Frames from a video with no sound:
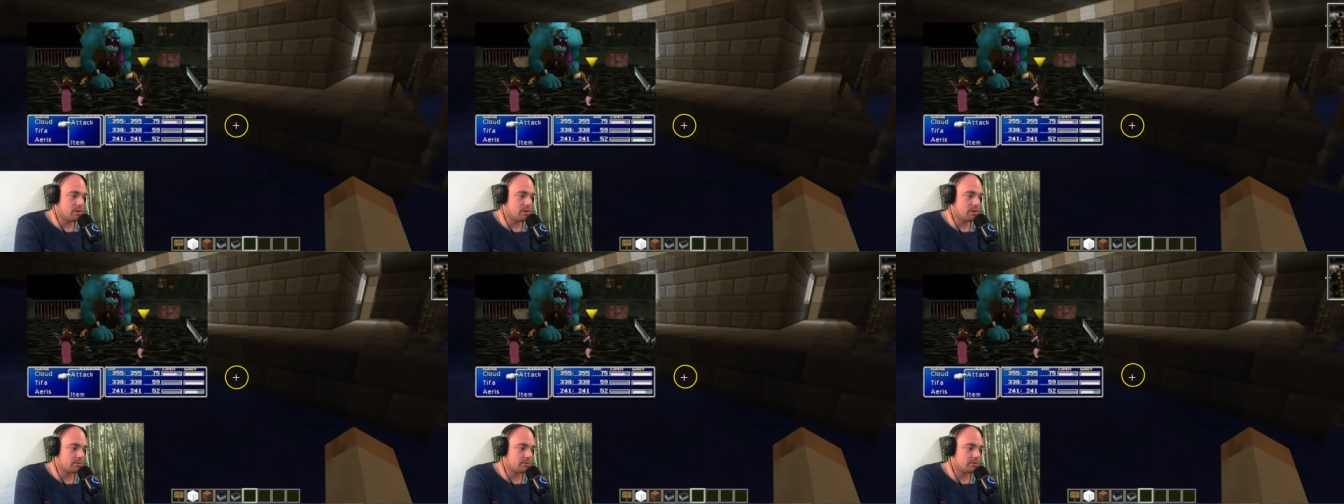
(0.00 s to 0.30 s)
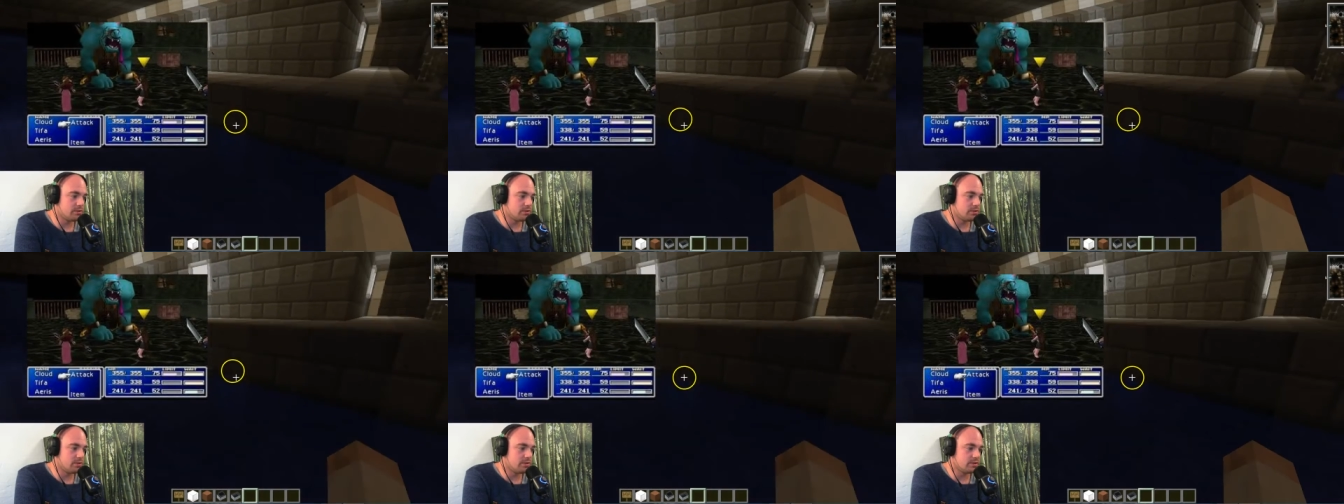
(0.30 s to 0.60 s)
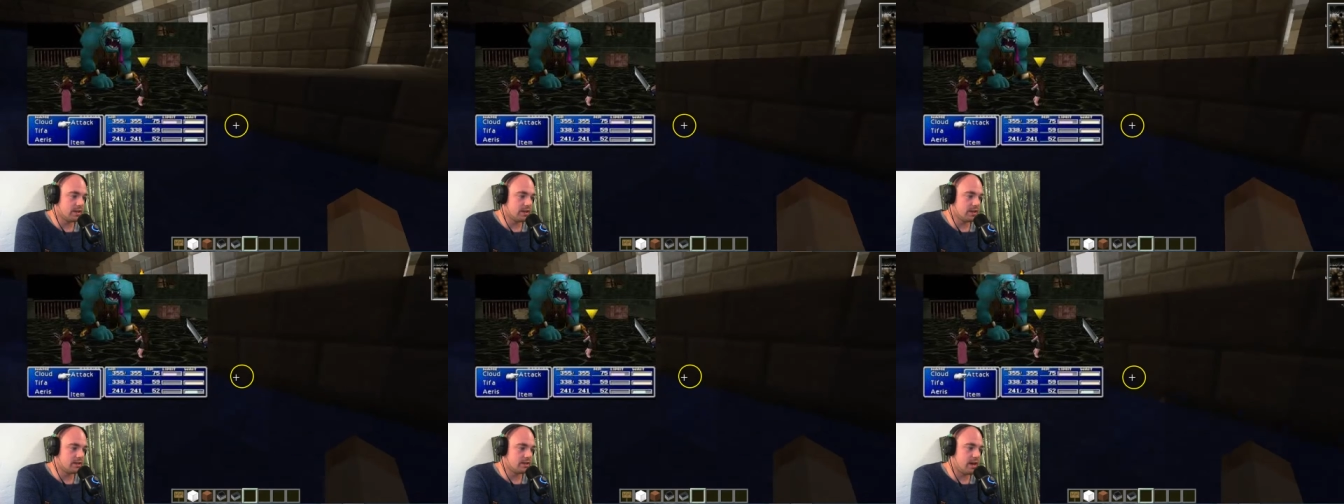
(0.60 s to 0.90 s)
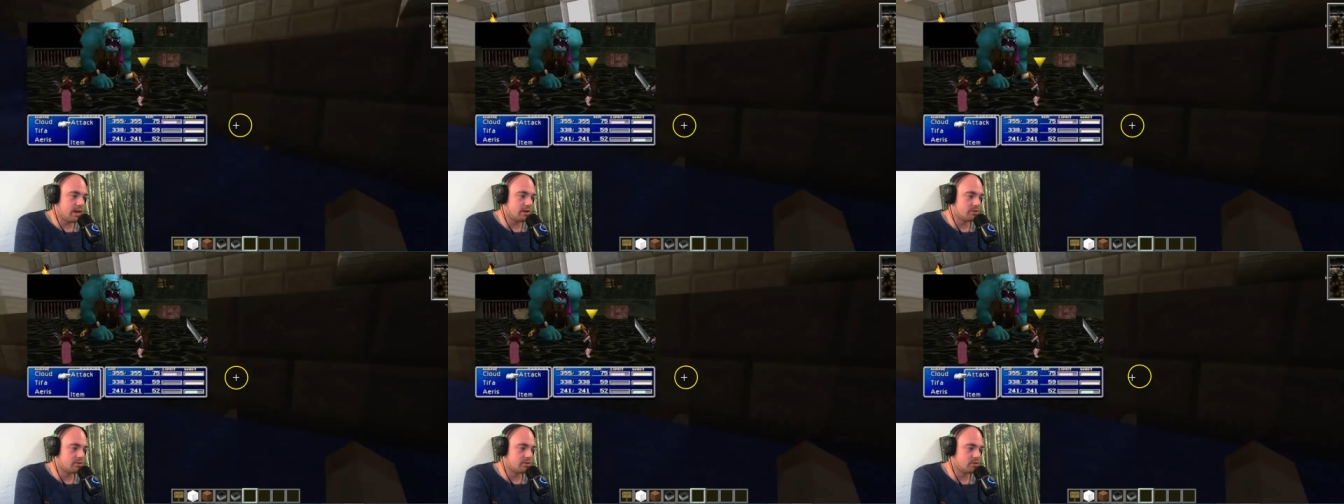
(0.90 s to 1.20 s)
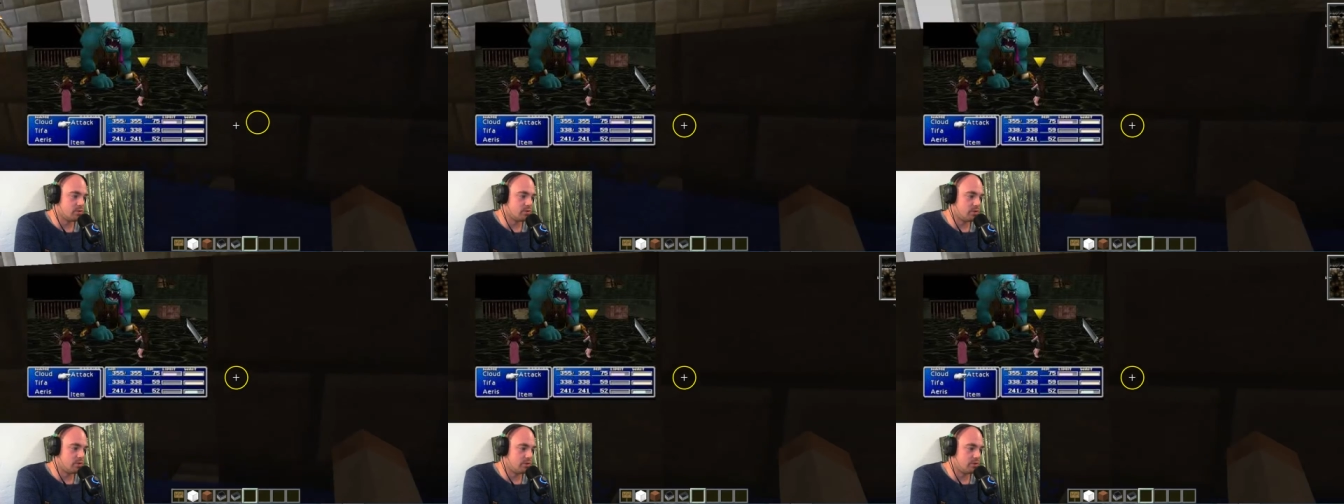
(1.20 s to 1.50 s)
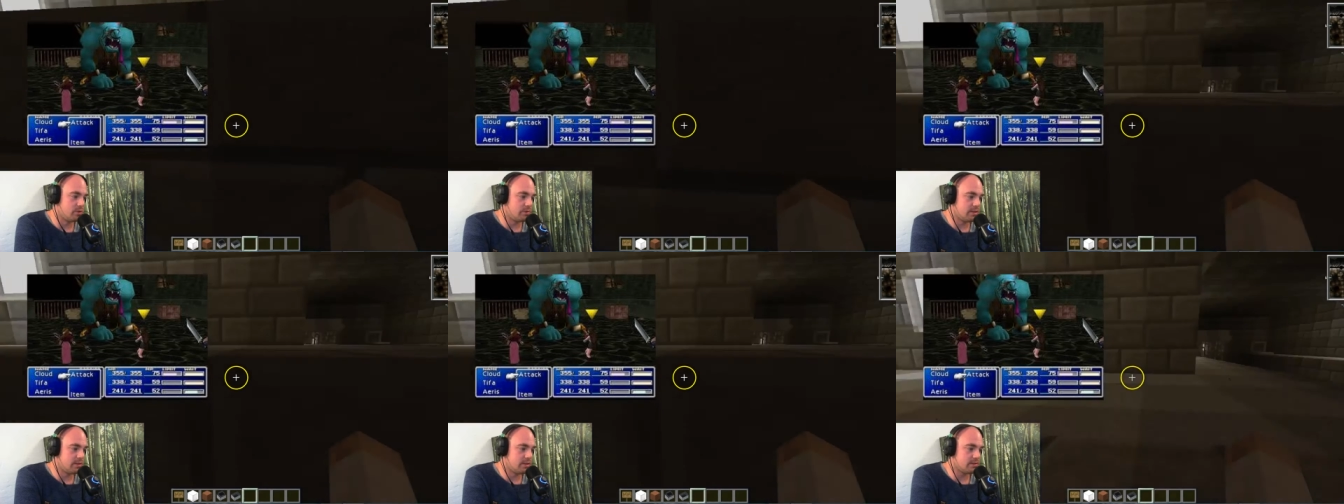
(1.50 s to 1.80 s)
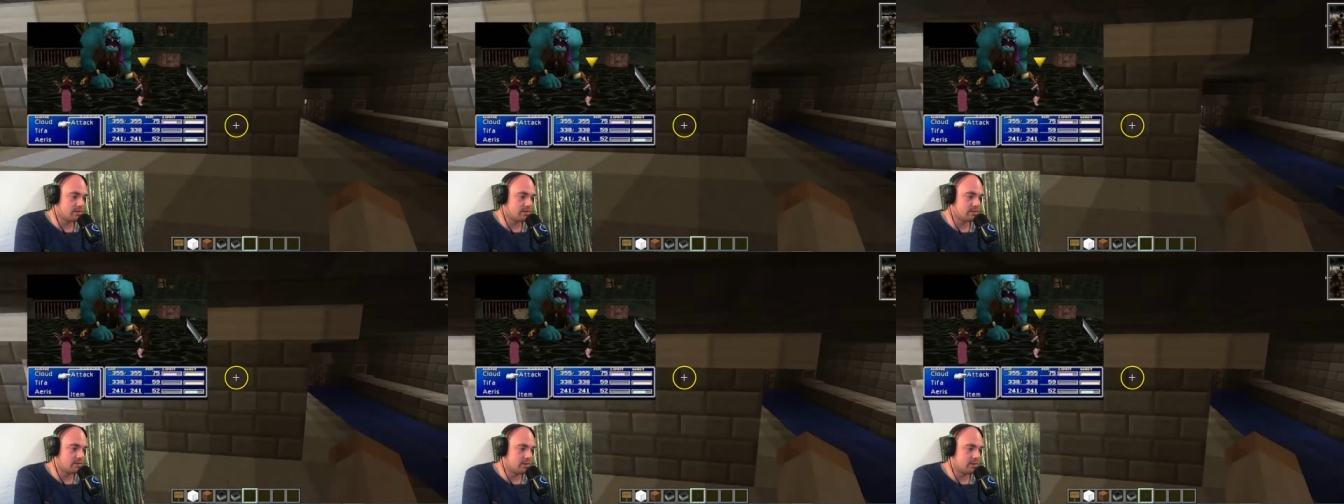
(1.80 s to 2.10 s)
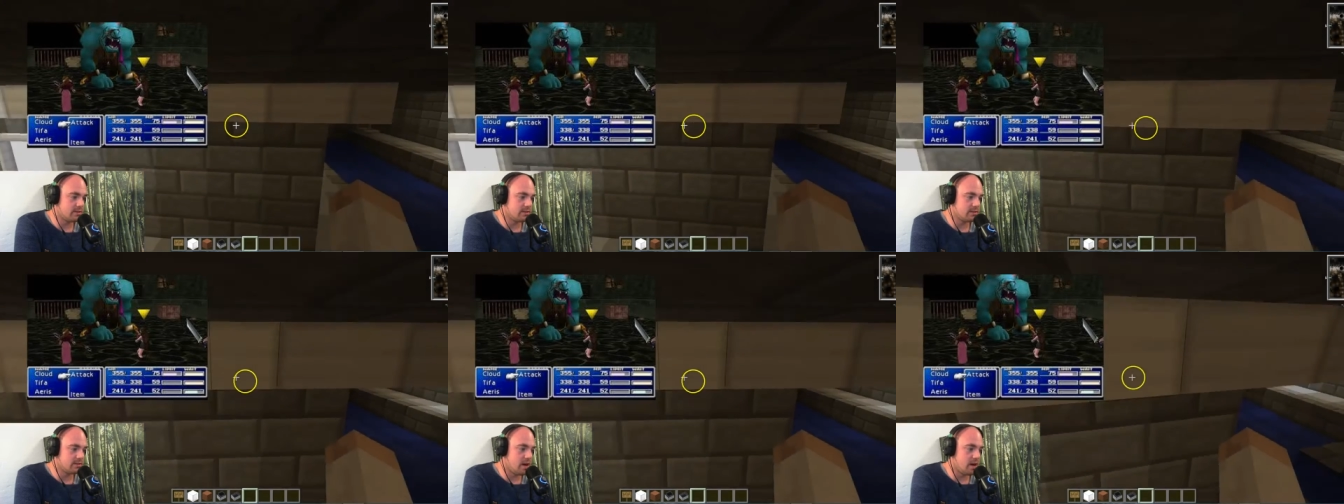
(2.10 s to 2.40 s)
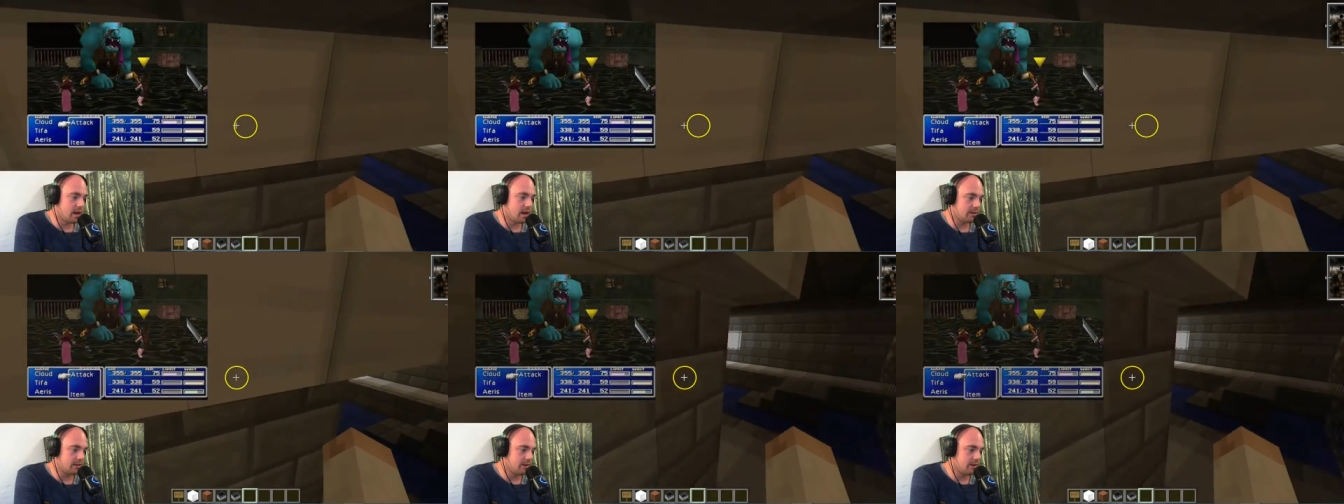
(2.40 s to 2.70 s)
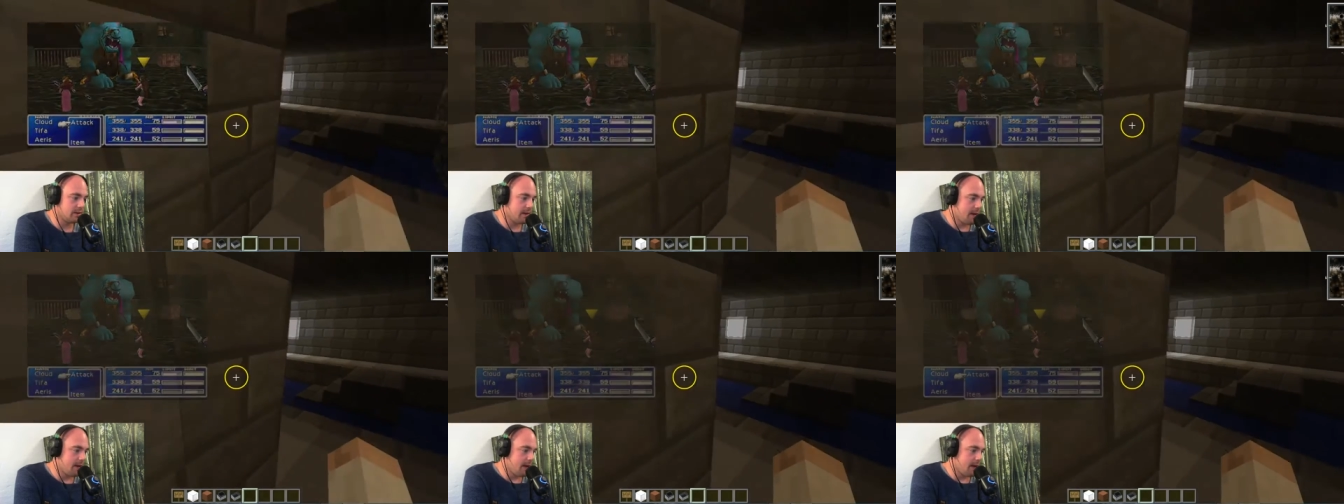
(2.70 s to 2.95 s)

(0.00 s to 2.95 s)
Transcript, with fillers: Almost looks like a dinosaur, but it's it's not.